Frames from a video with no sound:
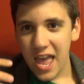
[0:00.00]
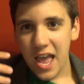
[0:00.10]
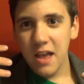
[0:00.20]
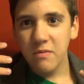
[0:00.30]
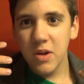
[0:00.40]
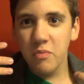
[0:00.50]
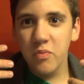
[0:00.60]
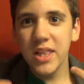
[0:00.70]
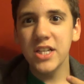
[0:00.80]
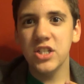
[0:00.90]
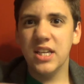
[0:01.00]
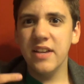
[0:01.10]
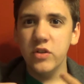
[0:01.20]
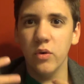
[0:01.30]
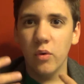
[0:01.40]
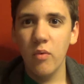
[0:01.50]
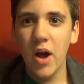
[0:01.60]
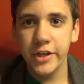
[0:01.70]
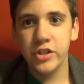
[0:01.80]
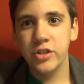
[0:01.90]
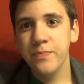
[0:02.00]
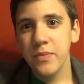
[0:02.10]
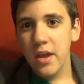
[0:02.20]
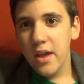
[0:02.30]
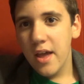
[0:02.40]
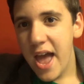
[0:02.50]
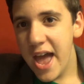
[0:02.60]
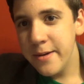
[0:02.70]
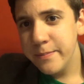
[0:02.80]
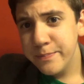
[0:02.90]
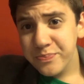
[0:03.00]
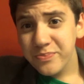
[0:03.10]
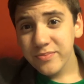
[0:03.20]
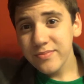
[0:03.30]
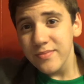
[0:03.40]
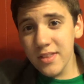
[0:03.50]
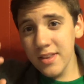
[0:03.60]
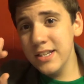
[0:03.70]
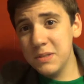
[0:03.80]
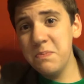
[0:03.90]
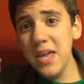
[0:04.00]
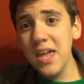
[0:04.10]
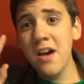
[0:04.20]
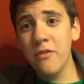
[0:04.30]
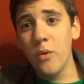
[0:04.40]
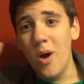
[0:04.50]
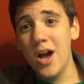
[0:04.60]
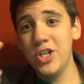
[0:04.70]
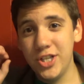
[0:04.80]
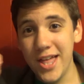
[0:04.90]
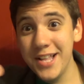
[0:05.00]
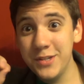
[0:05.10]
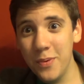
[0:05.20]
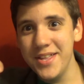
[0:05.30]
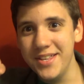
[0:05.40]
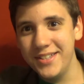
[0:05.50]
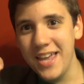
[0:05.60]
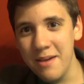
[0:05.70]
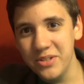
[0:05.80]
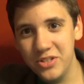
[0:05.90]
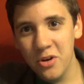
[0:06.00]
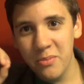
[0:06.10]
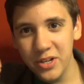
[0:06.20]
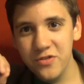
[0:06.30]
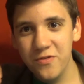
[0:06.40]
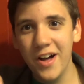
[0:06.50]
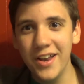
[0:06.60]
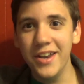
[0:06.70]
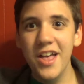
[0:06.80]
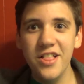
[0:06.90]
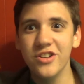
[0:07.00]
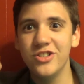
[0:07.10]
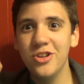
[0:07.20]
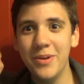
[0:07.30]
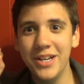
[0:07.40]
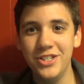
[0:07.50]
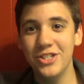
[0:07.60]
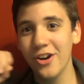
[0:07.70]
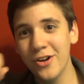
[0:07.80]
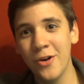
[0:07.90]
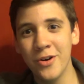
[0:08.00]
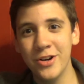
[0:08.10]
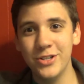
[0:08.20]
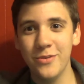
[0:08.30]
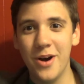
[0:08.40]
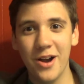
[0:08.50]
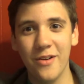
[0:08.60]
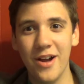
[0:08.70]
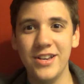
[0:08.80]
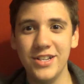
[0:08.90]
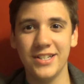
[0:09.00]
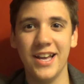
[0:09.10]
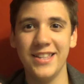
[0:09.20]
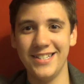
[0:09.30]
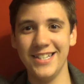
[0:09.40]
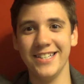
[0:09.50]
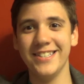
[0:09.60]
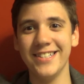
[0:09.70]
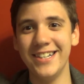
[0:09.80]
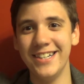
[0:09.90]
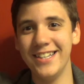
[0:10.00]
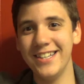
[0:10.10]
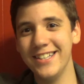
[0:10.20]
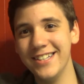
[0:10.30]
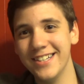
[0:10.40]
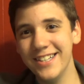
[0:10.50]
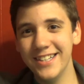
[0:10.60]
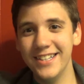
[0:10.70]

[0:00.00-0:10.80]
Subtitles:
It really just gives you a rush. And speaking of a rush, that's why this game is so much fun. There's so many dark corners you walk around, you just got this anxiety in you.